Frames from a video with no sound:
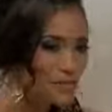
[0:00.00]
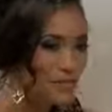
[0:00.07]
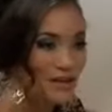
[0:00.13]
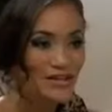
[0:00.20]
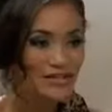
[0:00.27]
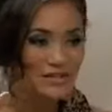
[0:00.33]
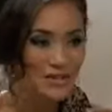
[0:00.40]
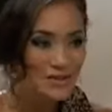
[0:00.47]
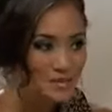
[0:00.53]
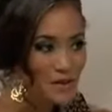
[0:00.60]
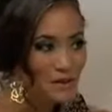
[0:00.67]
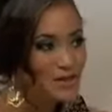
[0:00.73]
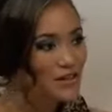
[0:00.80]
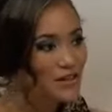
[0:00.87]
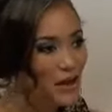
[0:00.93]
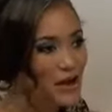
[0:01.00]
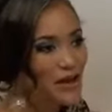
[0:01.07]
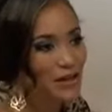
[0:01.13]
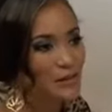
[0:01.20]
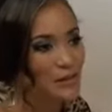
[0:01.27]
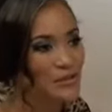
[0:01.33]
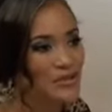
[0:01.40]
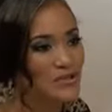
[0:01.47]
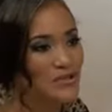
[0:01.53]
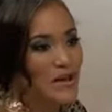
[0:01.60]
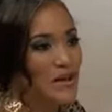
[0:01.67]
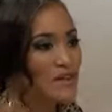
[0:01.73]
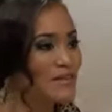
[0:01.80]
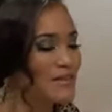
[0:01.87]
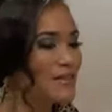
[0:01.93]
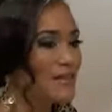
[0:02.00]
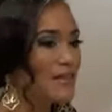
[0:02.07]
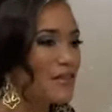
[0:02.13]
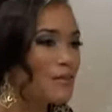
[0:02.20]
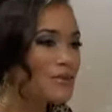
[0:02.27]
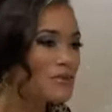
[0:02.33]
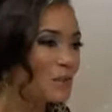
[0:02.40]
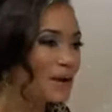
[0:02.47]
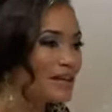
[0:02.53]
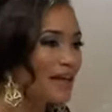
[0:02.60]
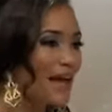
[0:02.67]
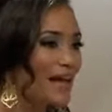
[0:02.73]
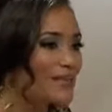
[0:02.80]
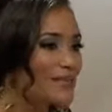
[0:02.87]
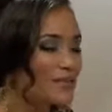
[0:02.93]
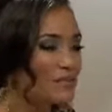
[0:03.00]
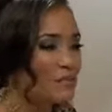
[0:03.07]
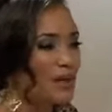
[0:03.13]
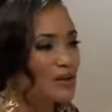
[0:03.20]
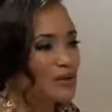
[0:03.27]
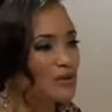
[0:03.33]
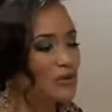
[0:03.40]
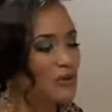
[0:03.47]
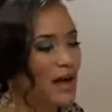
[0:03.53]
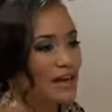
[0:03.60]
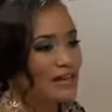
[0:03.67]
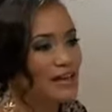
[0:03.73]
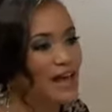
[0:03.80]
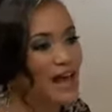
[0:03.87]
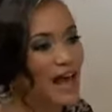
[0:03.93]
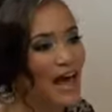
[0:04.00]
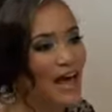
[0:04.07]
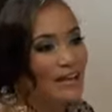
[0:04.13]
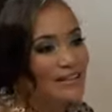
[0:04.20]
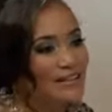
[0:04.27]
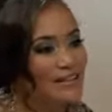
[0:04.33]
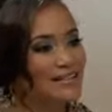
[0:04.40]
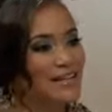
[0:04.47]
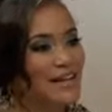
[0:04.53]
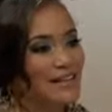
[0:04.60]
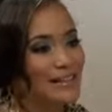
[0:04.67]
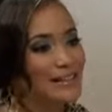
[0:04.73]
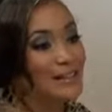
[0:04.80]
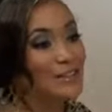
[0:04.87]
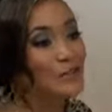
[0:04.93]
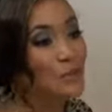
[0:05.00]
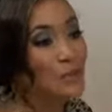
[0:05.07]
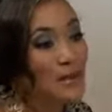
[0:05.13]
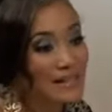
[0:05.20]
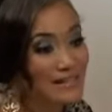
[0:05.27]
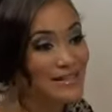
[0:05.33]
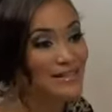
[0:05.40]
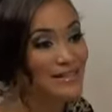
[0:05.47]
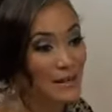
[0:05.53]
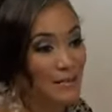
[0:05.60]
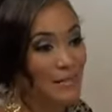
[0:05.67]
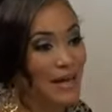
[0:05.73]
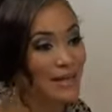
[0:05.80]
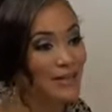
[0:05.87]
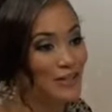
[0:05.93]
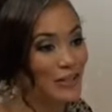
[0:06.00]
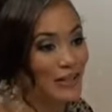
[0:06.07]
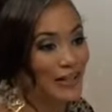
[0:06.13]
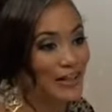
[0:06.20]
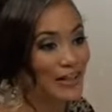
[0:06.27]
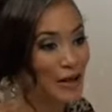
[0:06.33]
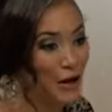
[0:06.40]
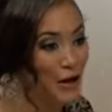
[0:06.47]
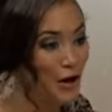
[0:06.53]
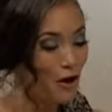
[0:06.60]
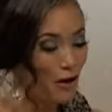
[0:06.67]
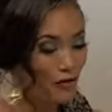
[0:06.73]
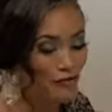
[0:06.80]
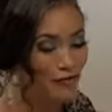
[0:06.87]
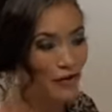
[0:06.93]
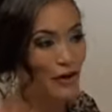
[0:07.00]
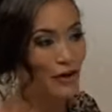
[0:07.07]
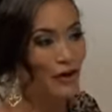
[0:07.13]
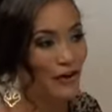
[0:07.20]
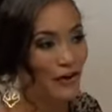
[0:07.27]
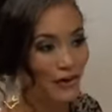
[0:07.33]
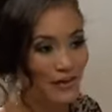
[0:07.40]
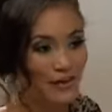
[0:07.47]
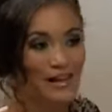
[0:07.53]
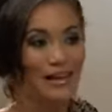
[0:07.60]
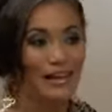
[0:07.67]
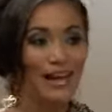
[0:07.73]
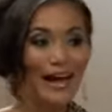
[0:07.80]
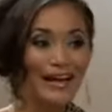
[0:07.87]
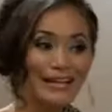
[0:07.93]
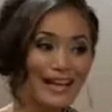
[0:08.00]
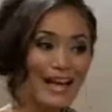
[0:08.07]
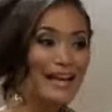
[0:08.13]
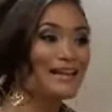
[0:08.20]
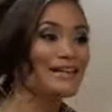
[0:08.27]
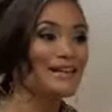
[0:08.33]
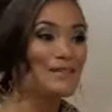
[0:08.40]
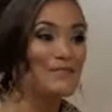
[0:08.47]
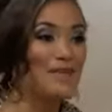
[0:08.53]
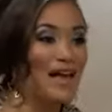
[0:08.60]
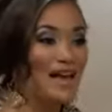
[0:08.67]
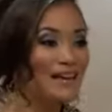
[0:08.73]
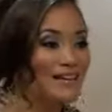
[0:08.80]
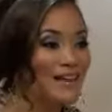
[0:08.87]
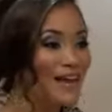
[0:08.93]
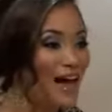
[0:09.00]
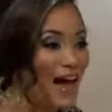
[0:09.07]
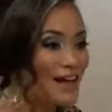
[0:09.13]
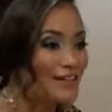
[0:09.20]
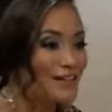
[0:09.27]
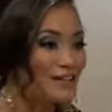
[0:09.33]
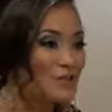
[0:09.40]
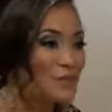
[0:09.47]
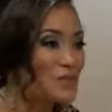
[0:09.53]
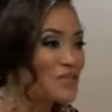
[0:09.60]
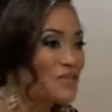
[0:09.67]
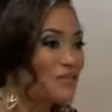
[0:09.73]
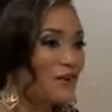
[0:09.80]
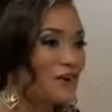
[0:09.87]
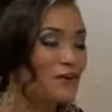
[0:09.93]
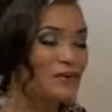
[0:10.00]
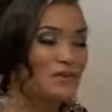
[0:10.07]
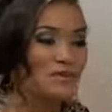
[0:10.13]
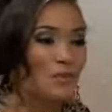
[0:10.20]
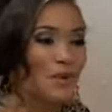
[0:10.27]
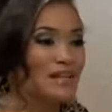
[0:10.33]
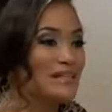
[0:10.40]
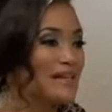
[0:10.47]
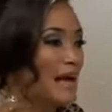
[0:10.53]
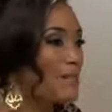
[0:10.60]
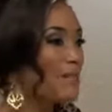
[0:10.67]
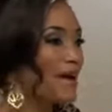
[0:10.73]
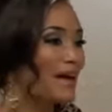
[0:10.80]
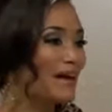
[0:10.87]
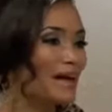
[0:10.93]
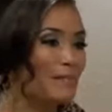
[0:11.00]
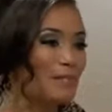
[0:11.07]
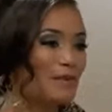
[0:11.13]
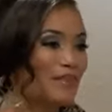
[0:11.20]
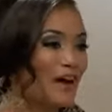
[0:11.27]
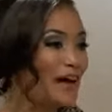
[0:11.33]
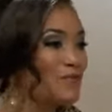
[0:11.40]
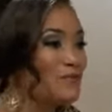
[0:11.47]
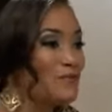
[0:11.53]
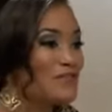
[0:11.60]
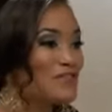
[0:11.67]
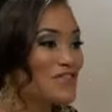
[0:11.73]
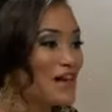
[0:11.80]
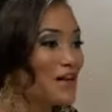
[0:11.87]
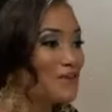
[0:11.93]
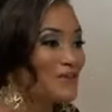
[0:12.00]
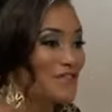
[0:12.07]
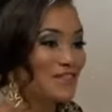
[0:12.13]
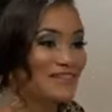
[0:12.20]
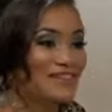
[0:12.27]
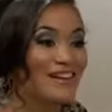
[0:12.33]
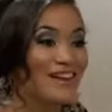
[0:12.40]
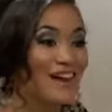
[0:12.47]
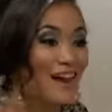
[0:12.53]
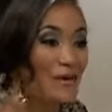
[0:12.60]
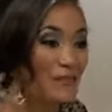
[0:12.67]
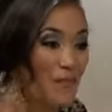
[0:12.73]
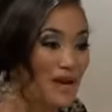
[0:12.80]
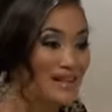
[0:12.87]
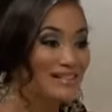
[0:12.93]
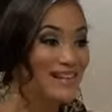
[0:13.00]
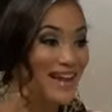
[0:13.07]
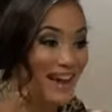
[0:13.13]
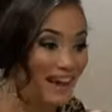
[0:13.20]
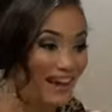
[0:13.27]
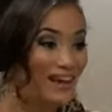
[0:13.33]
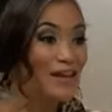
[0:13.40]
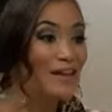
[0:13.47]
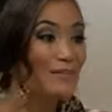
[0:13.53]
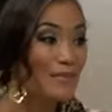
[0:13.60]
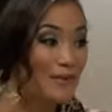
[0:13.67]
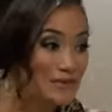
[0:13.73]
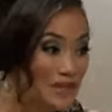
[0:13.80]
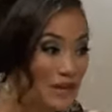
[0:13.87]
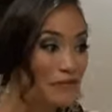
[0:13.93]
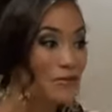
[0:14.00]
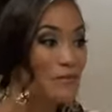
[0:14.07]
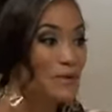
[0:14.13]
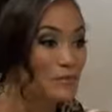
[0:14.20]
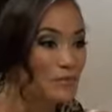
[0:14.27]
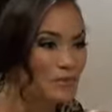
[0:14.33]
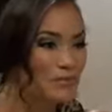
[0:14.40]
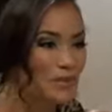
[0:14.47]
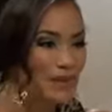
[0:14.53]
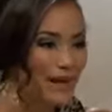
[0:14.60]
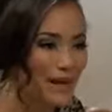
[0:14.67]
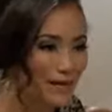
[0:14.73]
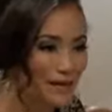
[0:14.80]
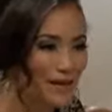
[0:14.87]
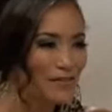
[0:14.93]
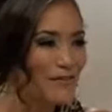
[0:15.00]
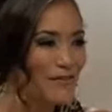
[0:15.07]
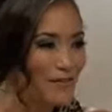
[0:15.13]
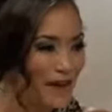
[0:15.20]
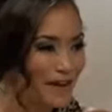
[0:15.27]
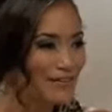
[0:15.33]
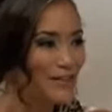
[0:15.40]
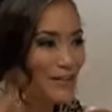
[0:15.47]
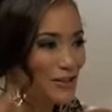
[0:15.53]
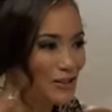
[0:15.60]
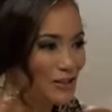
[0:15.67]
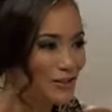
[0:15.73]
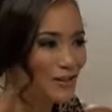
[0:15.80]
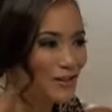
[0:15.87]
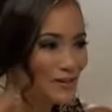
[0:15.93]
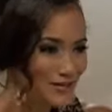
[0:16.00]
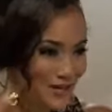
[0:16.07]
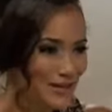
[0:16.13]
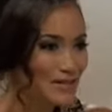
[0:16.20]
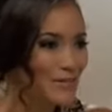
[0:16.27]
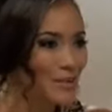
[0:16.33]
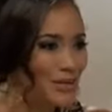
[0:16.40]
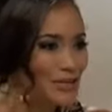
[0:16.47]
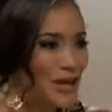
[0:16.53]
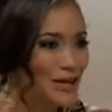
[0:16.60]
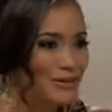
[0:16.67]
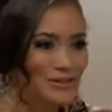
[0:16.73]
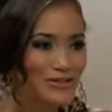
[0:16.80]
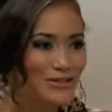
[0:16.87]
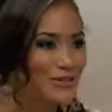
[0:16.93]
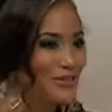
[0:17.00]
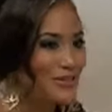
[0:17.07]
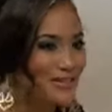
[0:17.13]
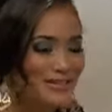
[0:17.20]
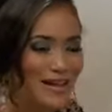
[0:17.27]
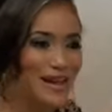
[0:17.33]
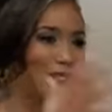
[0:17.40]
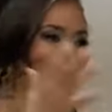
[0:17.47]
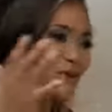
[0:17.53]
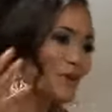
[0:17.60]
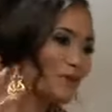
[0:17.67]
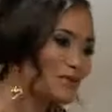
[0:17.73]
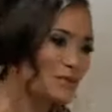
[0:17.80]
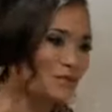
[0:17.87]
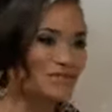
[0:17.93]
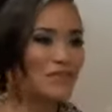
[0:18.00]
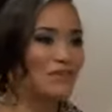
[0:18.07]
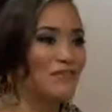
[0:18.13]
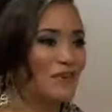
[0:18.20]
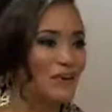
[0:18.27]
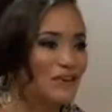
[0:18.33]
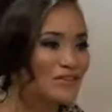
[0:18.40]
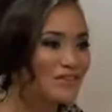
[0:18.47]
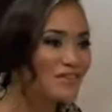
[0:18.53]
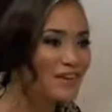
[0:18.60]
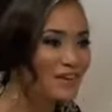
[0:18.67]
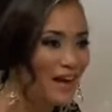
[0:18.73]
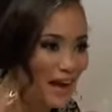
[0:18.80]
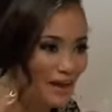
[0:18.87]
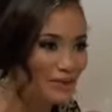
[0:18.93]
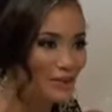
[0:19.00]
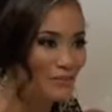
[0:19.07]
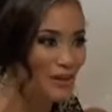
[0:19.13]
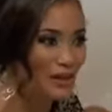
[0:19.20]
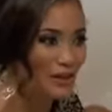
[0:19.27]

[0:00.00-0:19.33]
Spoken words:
many pictures, especially the Hollywood stars. I think there was one case of one who had accidentally tweeted a picture of her lying naked in bed, and her Twitter followers went up by a couple of 100,000 in one day because everybody was speaking about the fact that she'd sent a picture out into the cyber Twitterverse actually